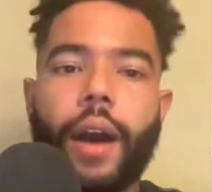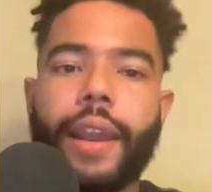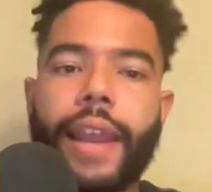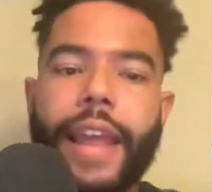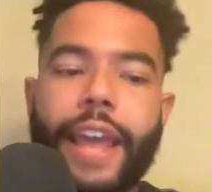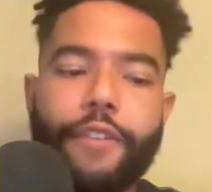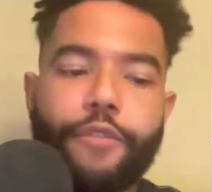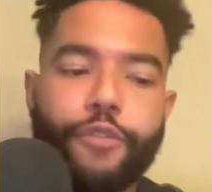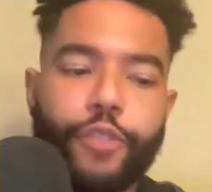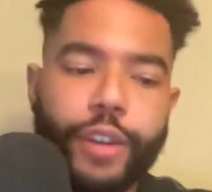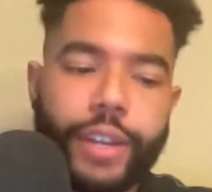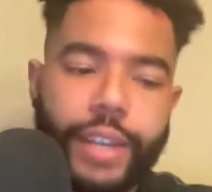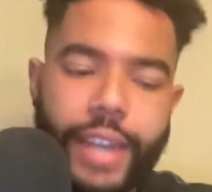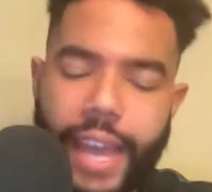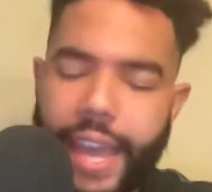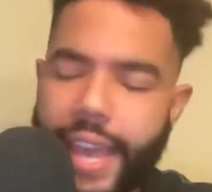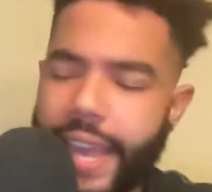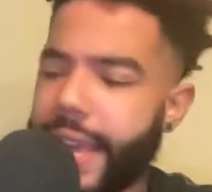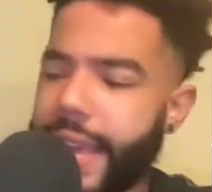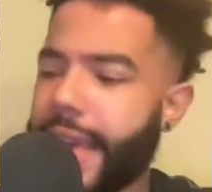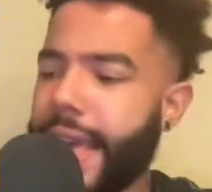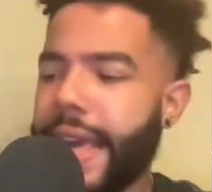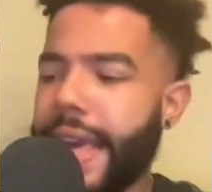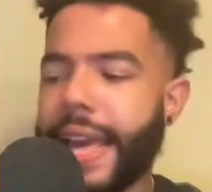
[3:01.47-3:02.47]
every day,
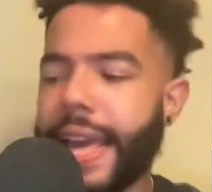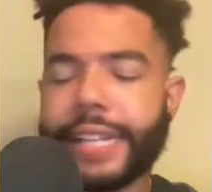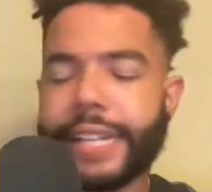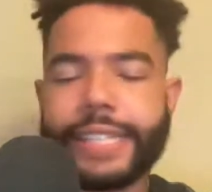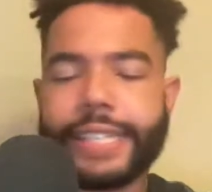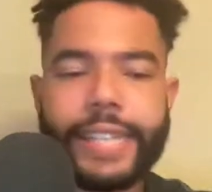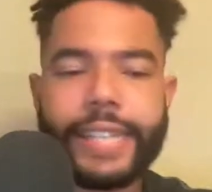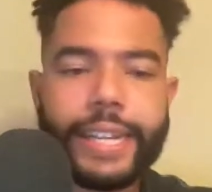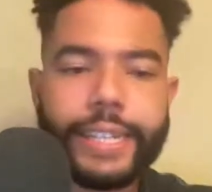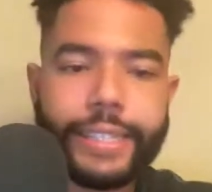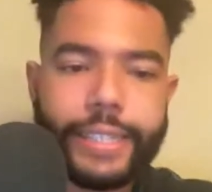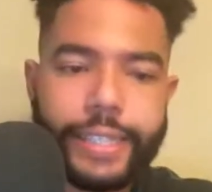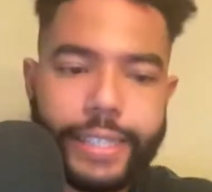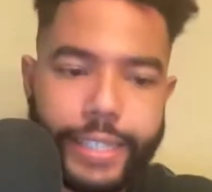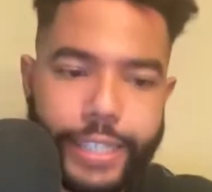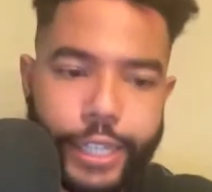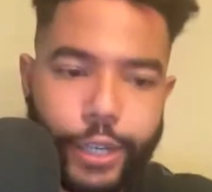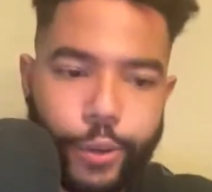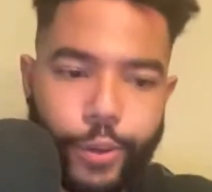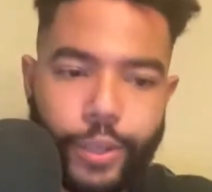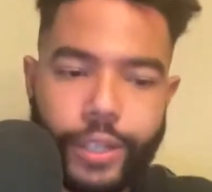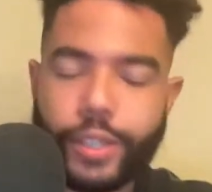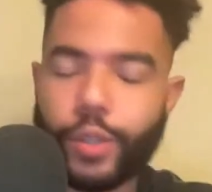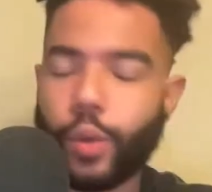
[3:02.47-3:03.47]
extends the
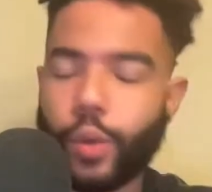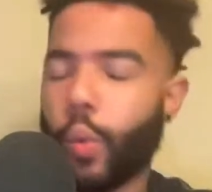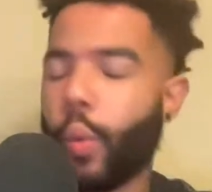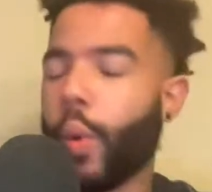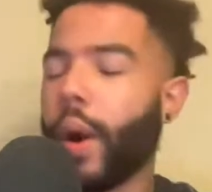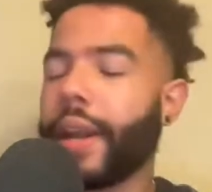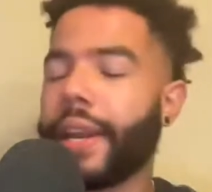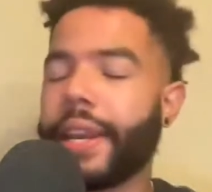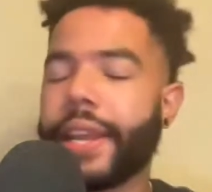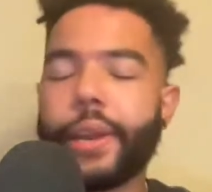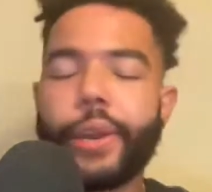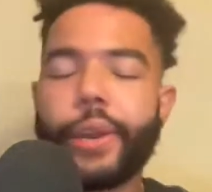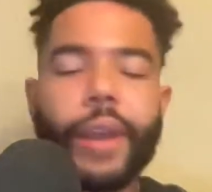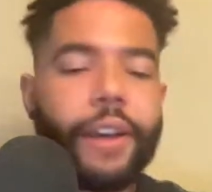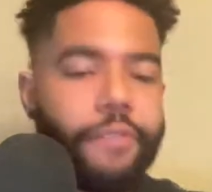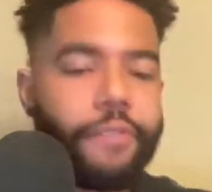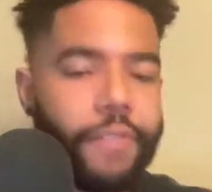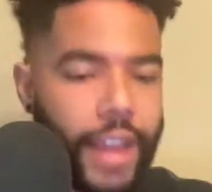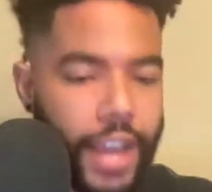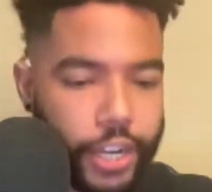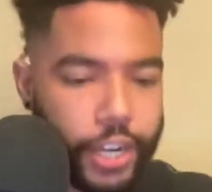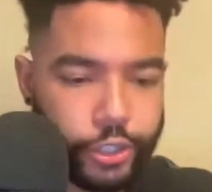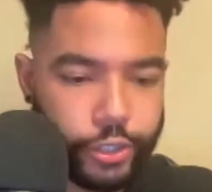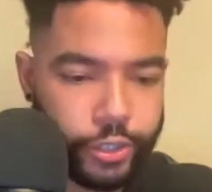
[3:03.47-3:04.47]
series. One day you have
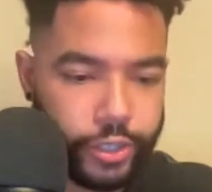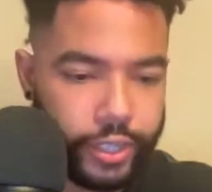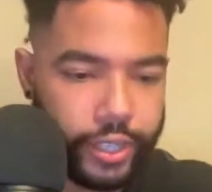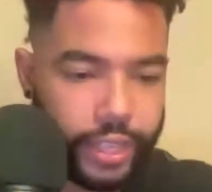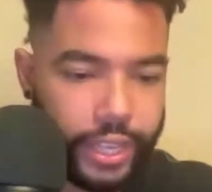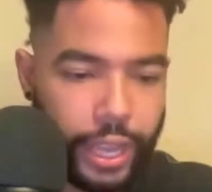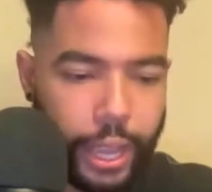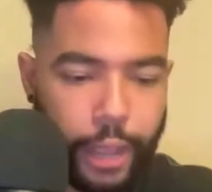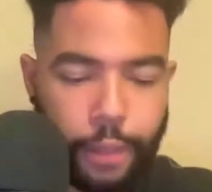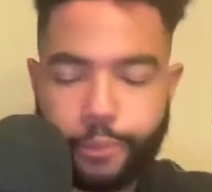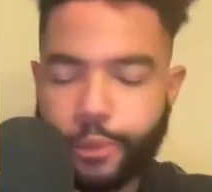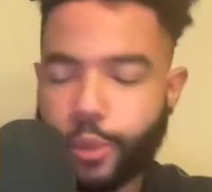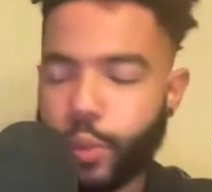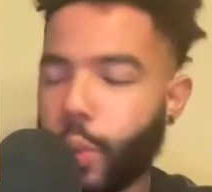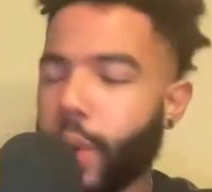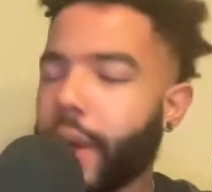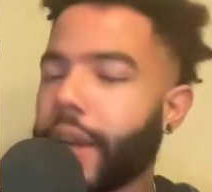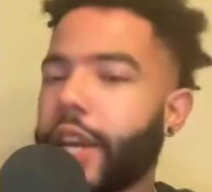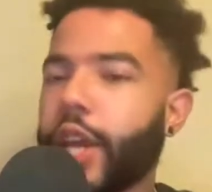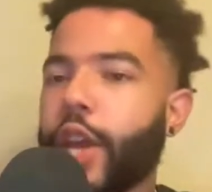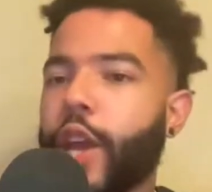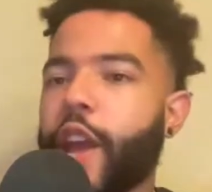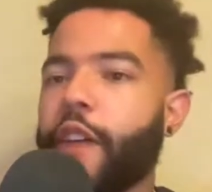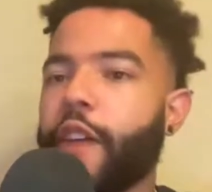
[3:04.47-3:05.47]
National League games, one
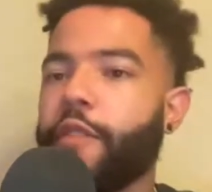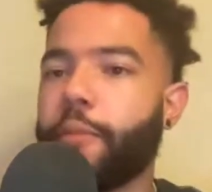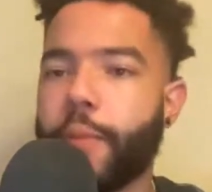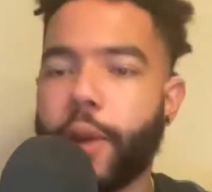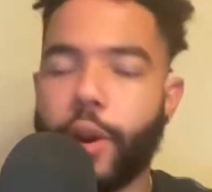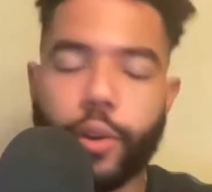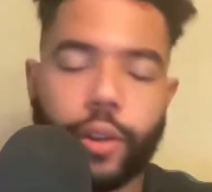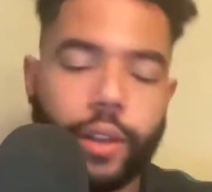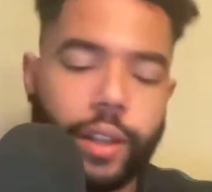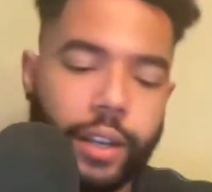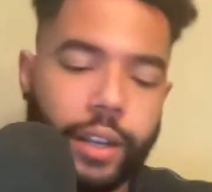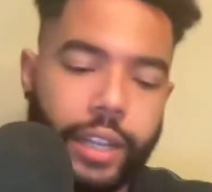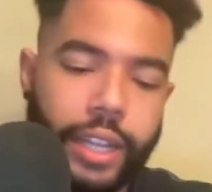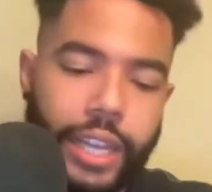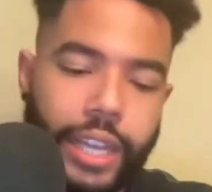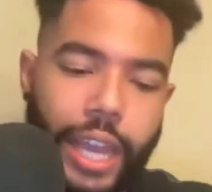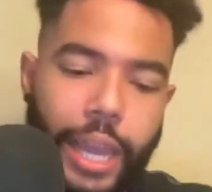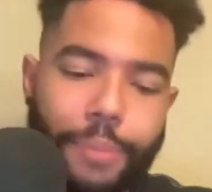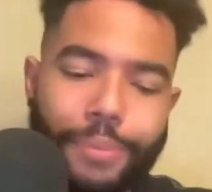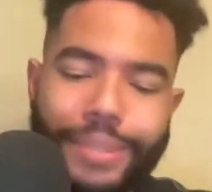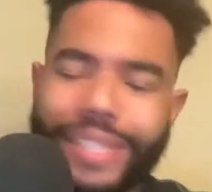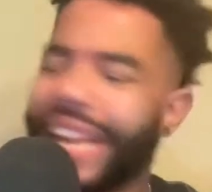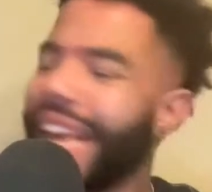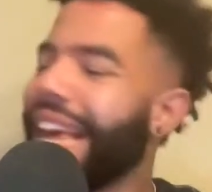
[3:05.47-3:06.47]
day you have American League
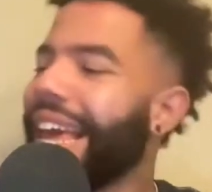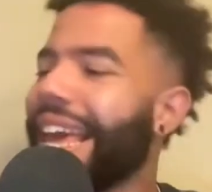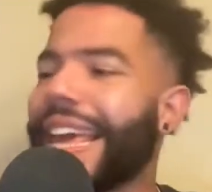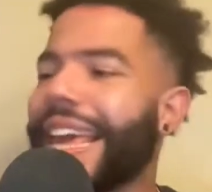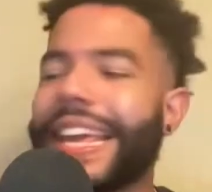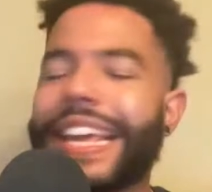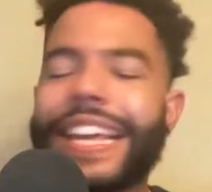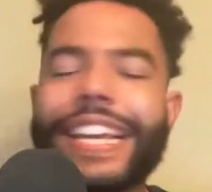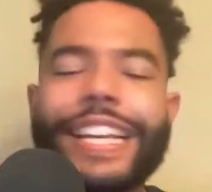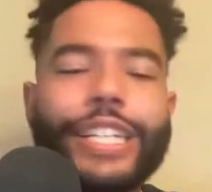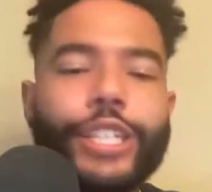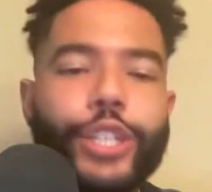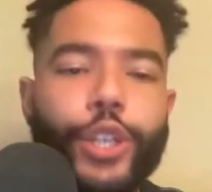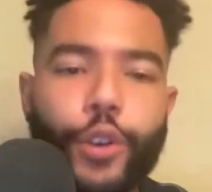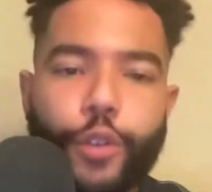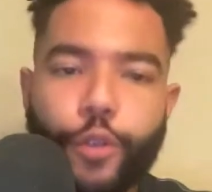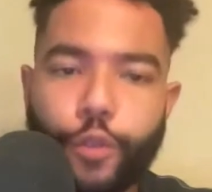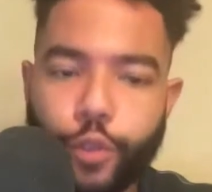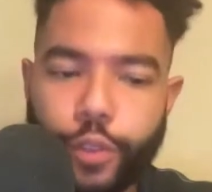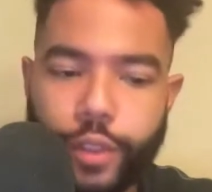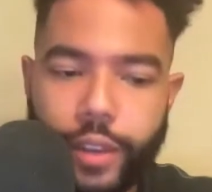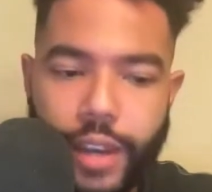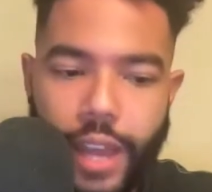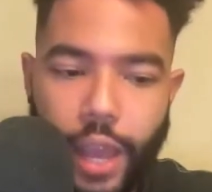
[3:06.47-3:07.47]
games. Easier for
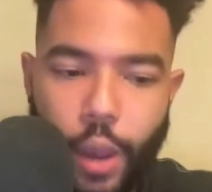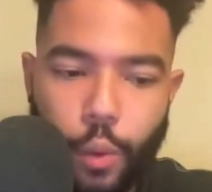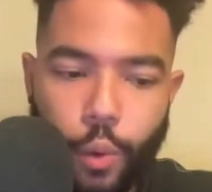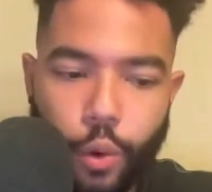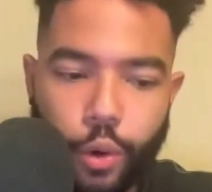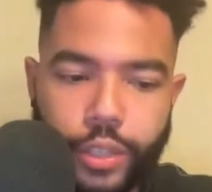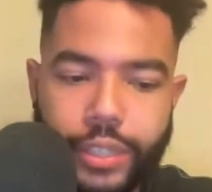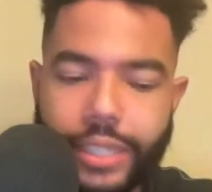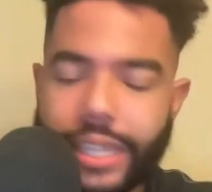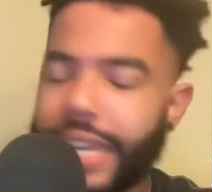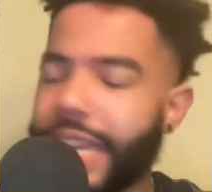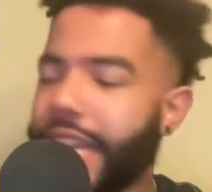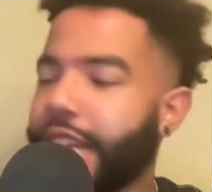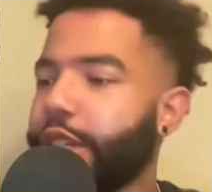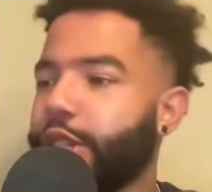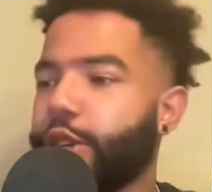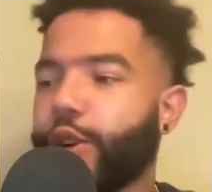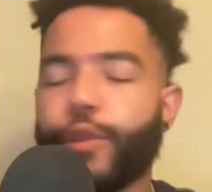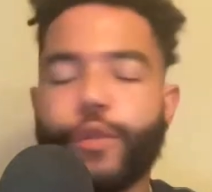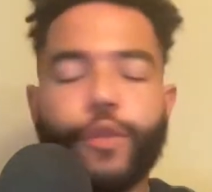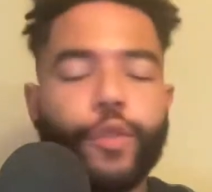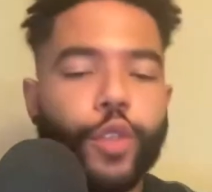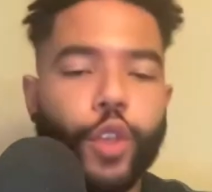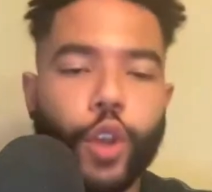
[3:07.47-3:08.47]
the networks, easier
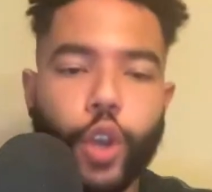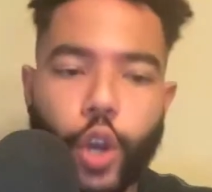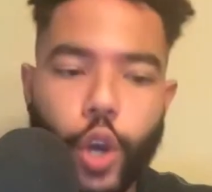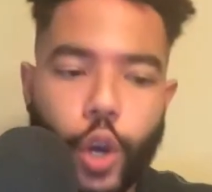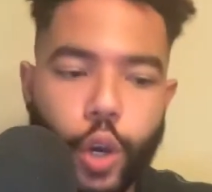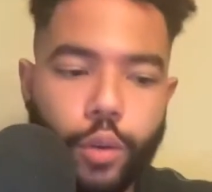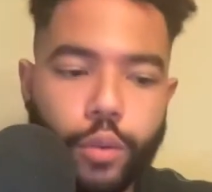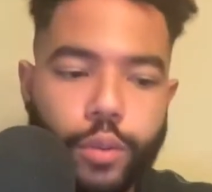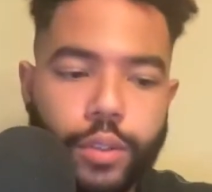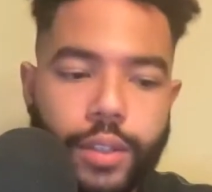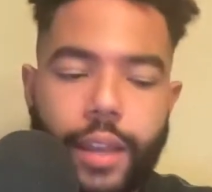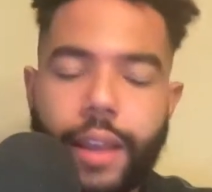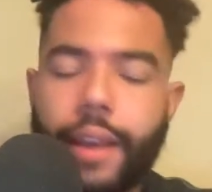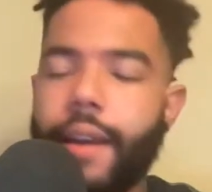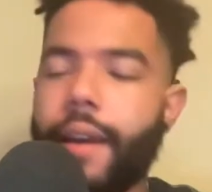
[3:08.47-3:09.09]
for the coast.